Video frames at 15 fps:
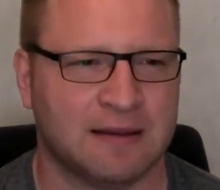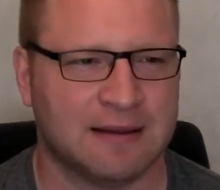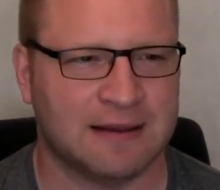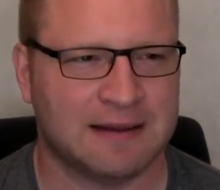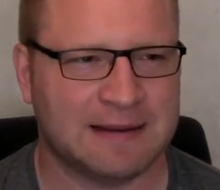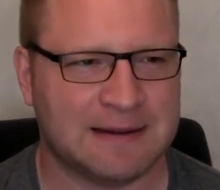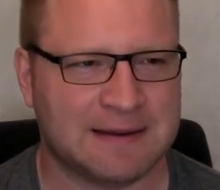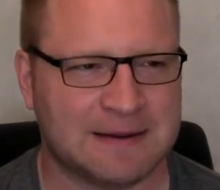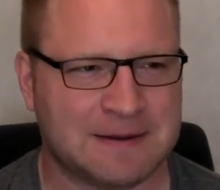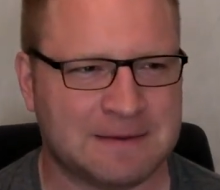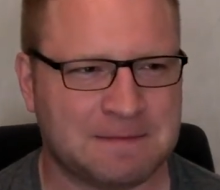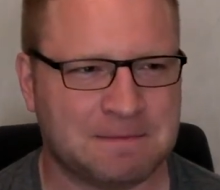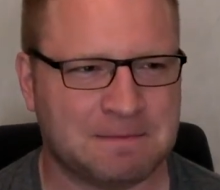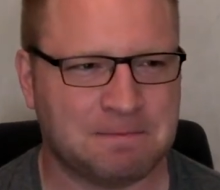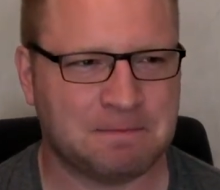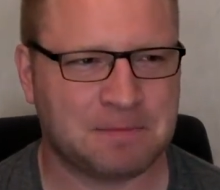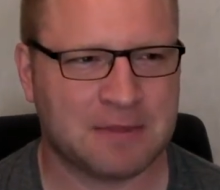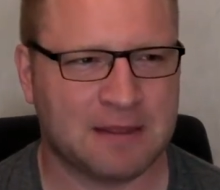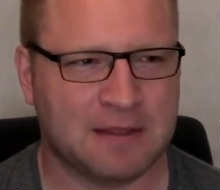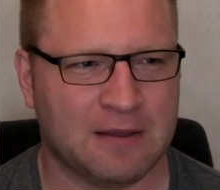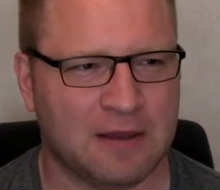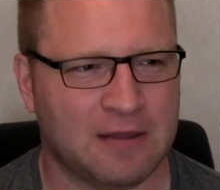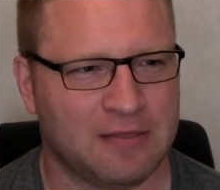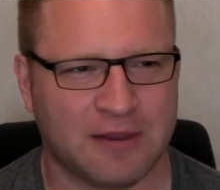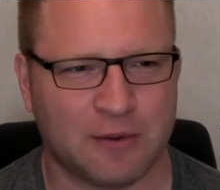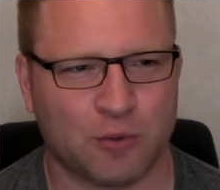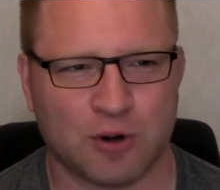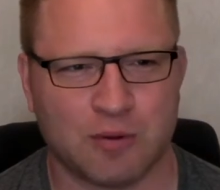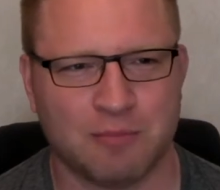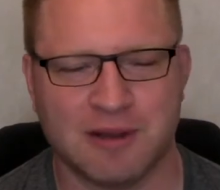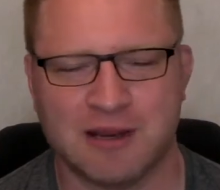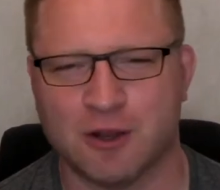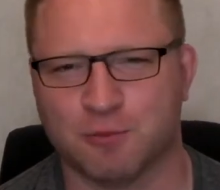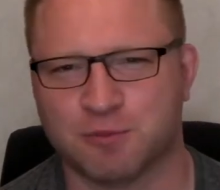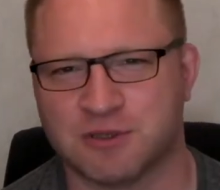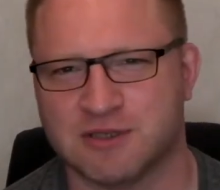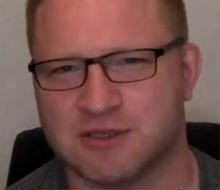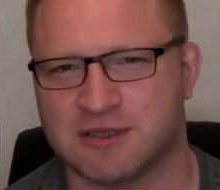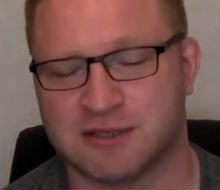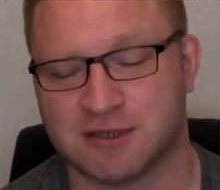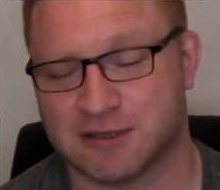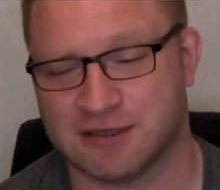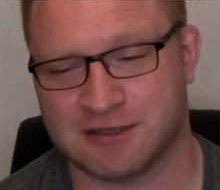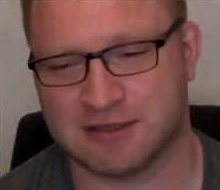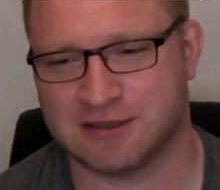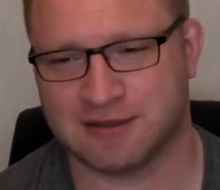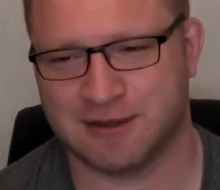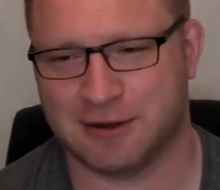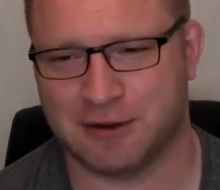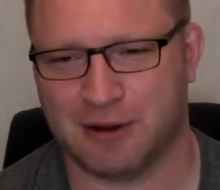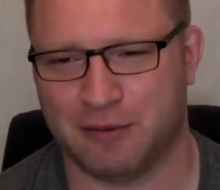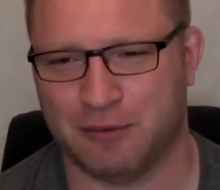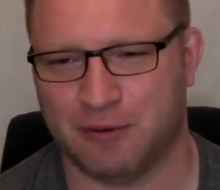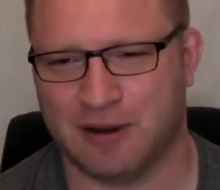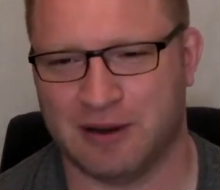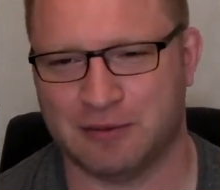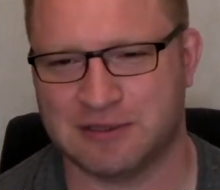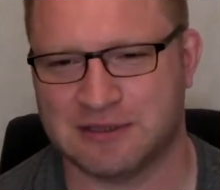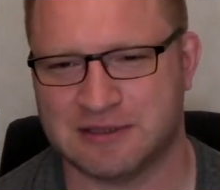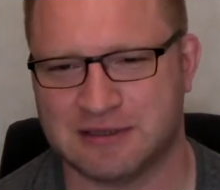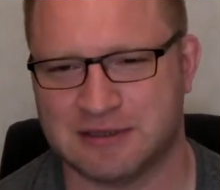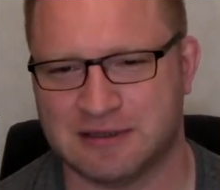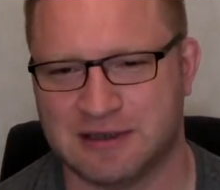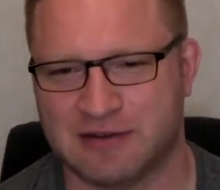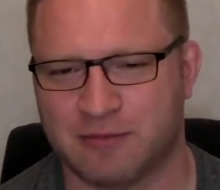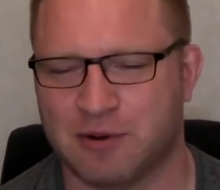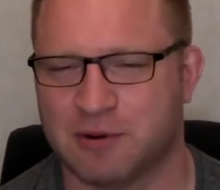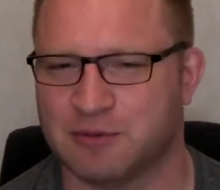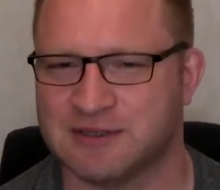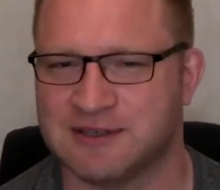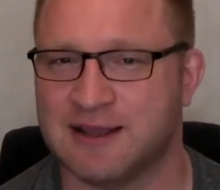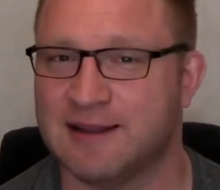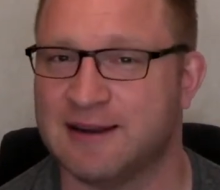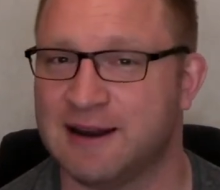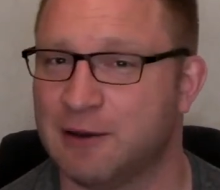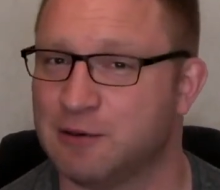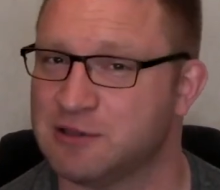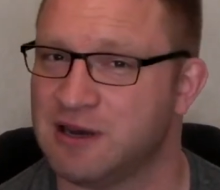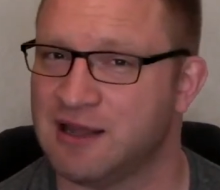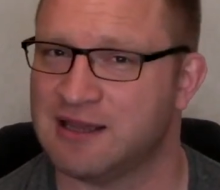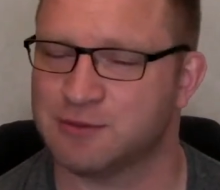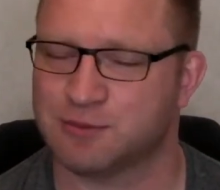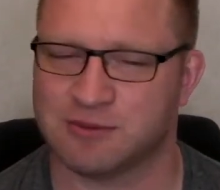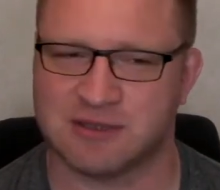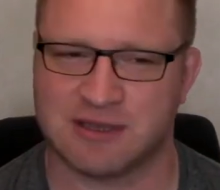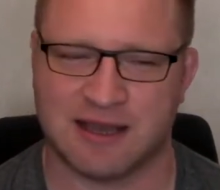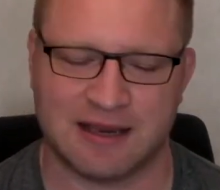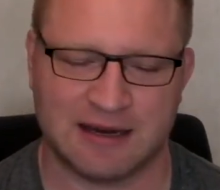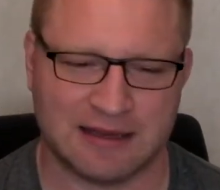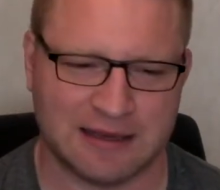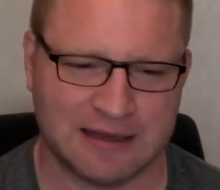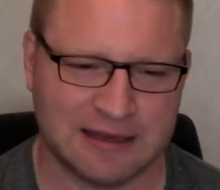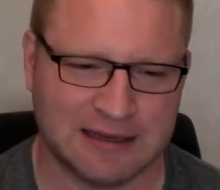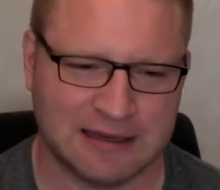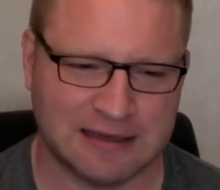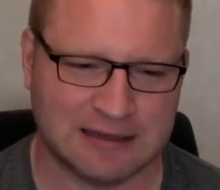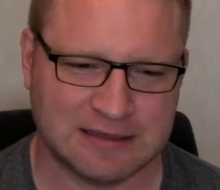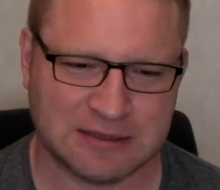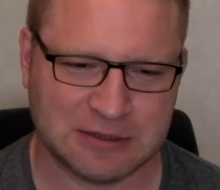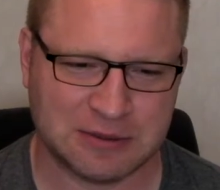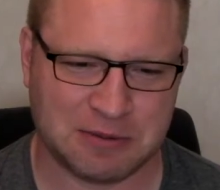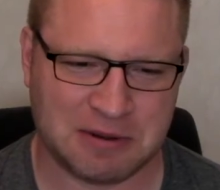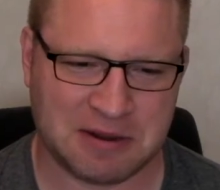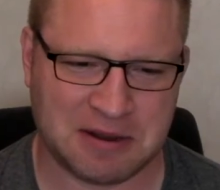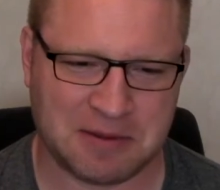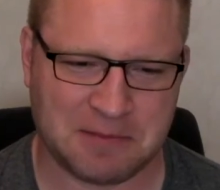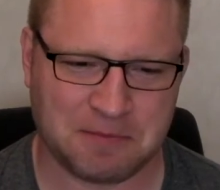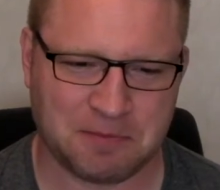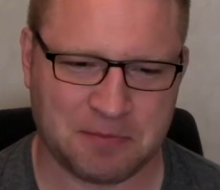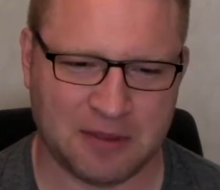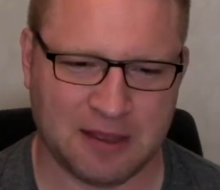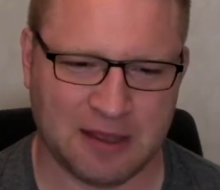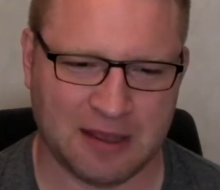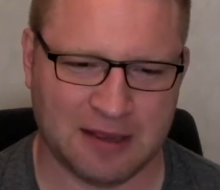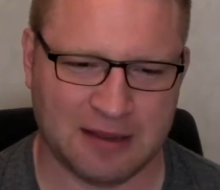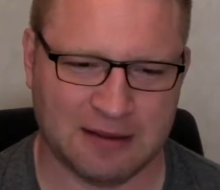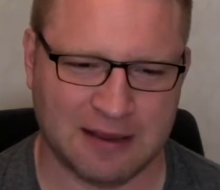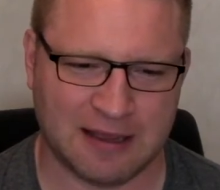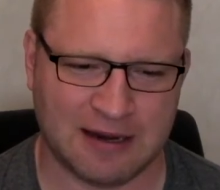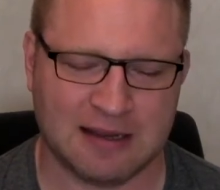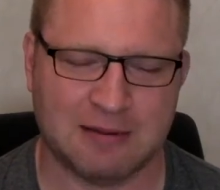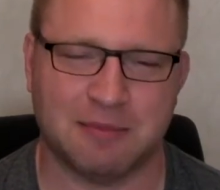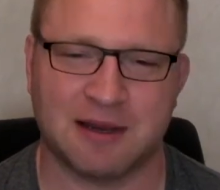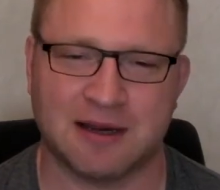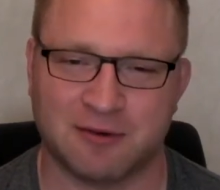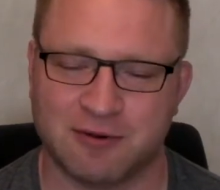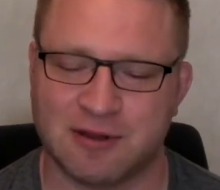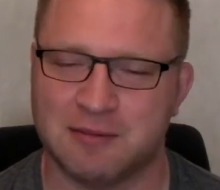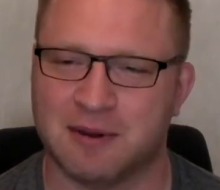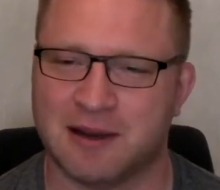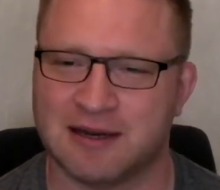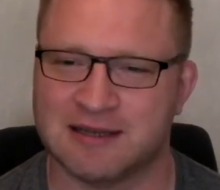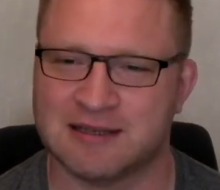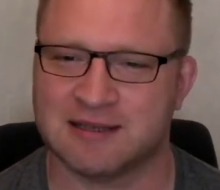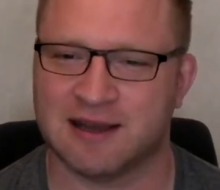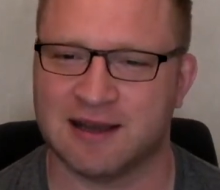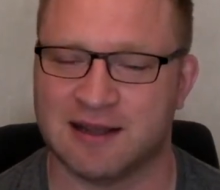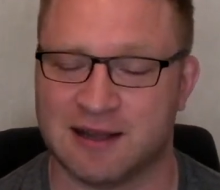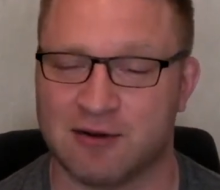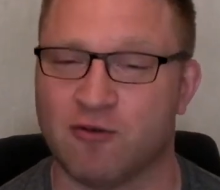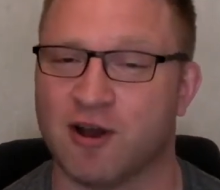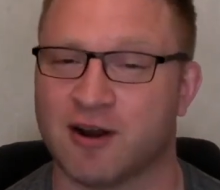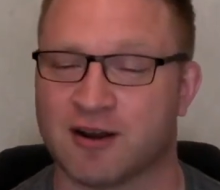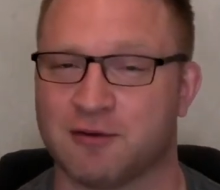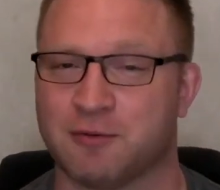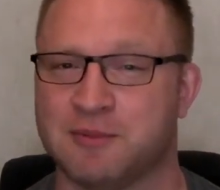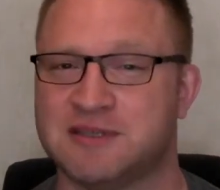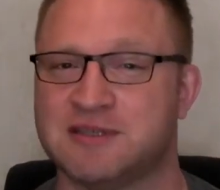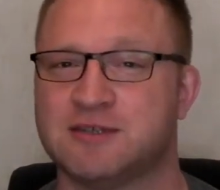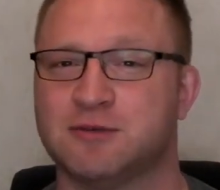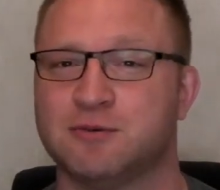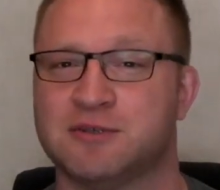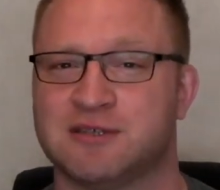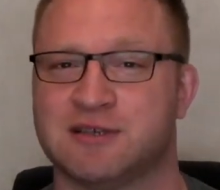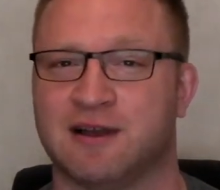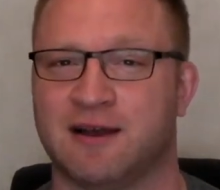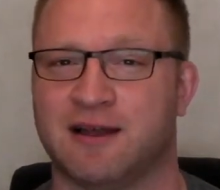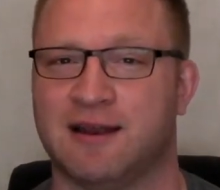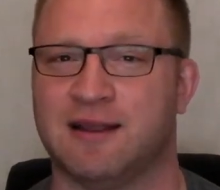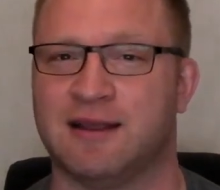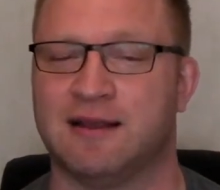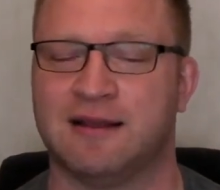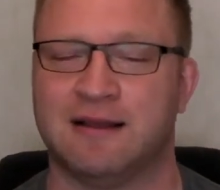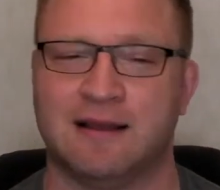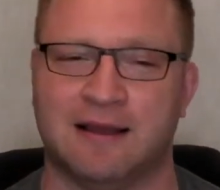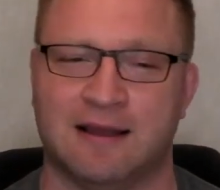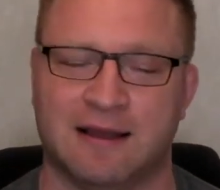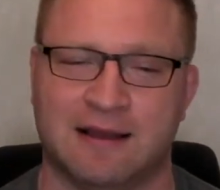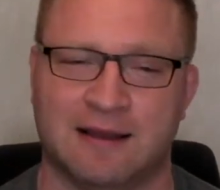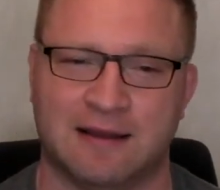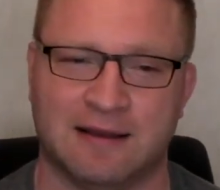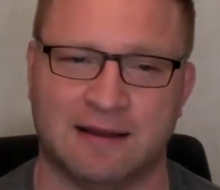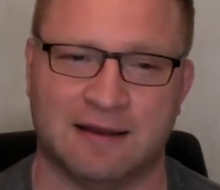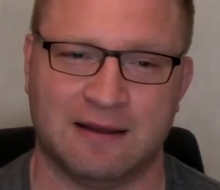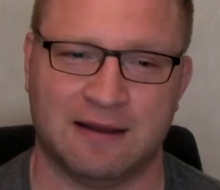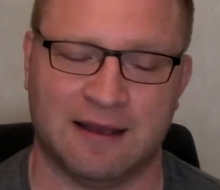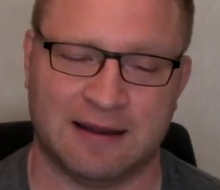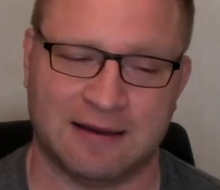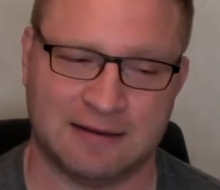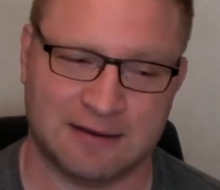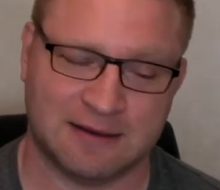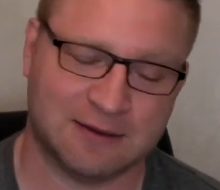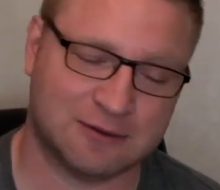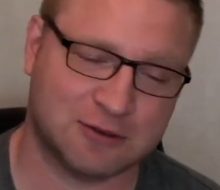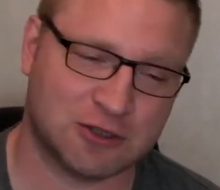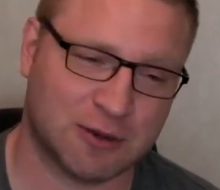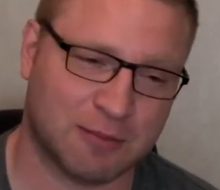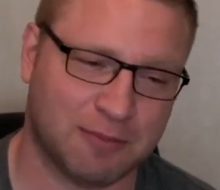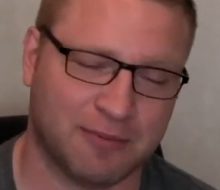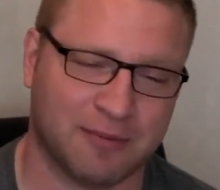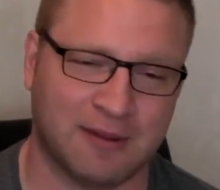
And there weren't many options because I was everybody was dead and I was the last one standing. So and in my dream, I decided I'd rather commit suicide and jump